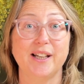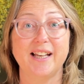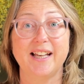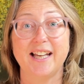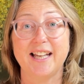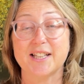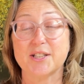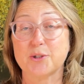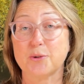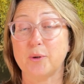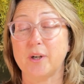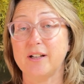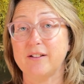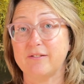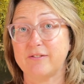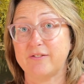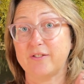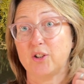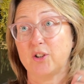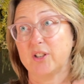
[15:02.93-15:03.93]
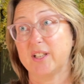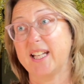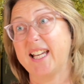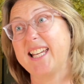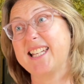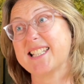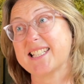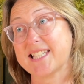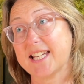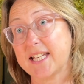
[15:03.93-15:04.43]
It's quite fun.
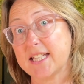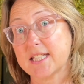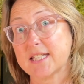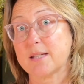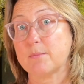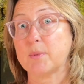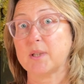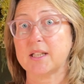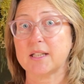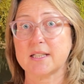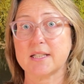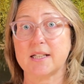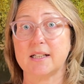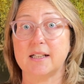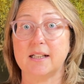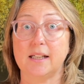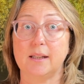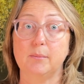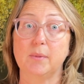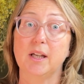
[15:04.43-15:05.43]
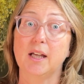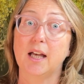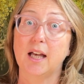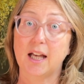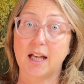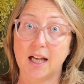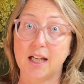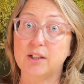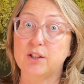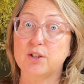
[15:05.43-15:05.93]
It takes a bit of time,
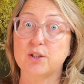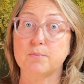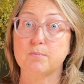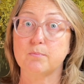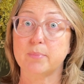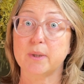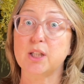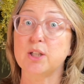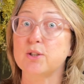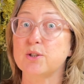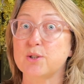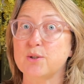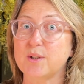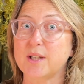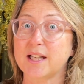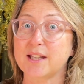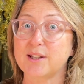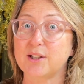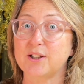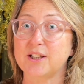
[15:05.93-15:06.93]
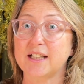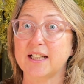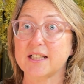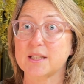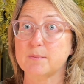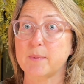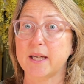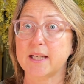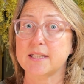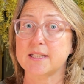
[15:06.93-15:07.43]
but you do get the
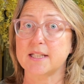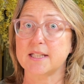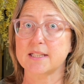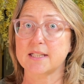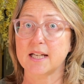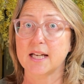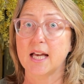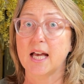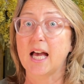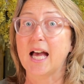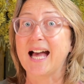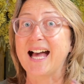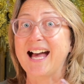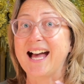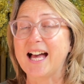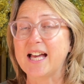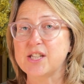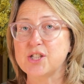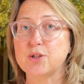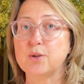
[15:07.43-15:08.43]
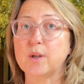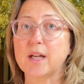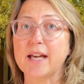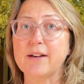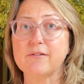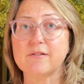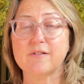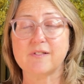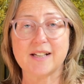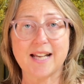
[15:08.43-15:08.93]
unexpected, and you get
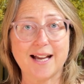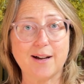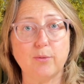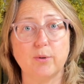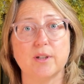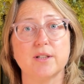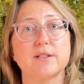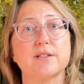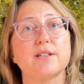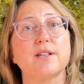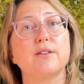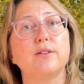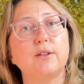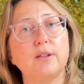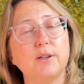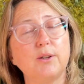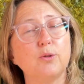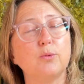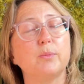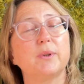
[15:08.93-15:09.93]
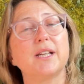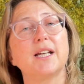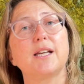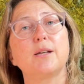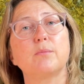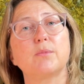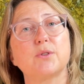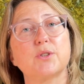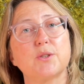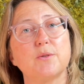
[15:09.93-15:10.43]
flowers that you'll be
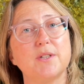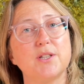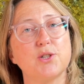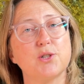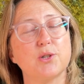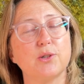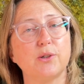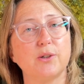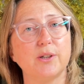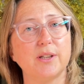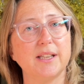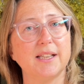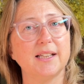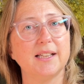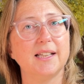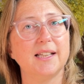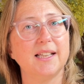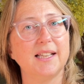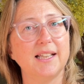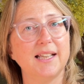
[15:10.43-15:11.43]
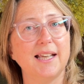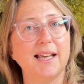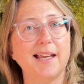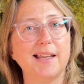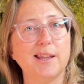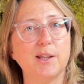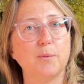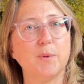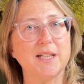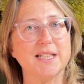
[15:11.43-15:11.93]
able to enjoy in the
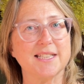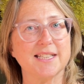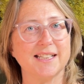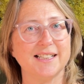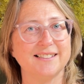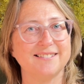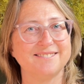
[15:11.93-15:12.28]
winter.